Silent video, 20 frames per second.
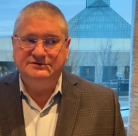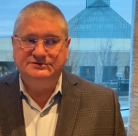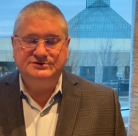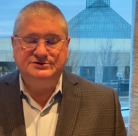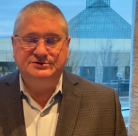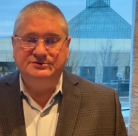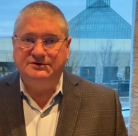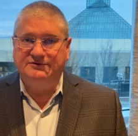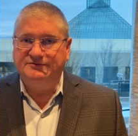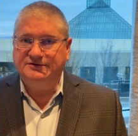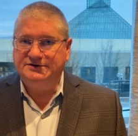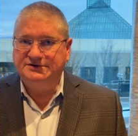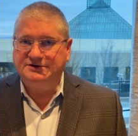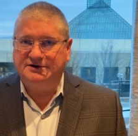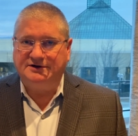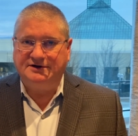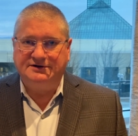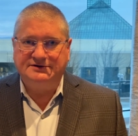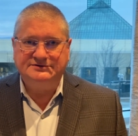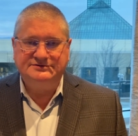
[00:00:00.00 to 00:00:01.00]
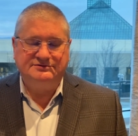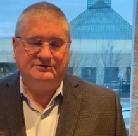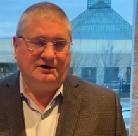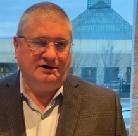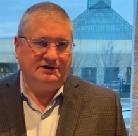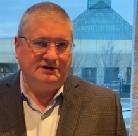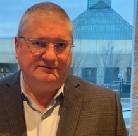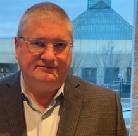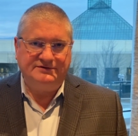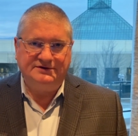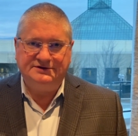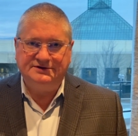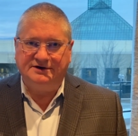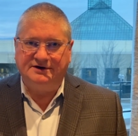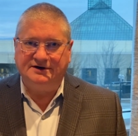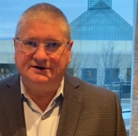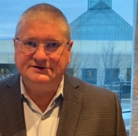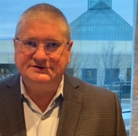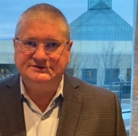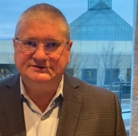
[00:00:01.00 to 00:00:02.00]
2 of the talks or all of the
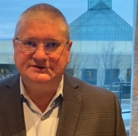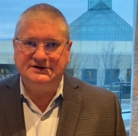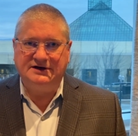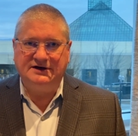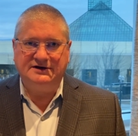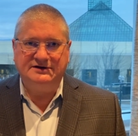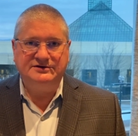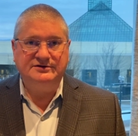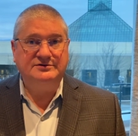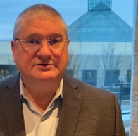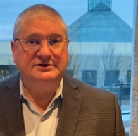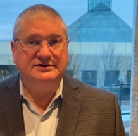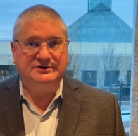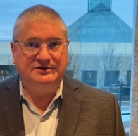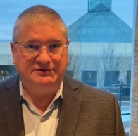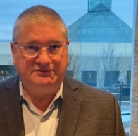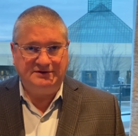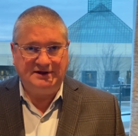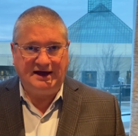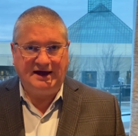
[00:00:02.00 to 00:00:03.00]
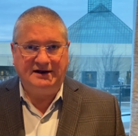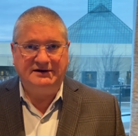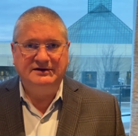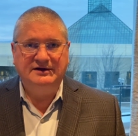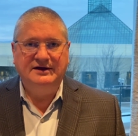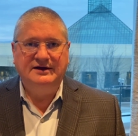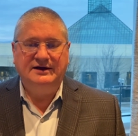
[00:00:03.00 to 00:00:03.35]
talks, you can do that.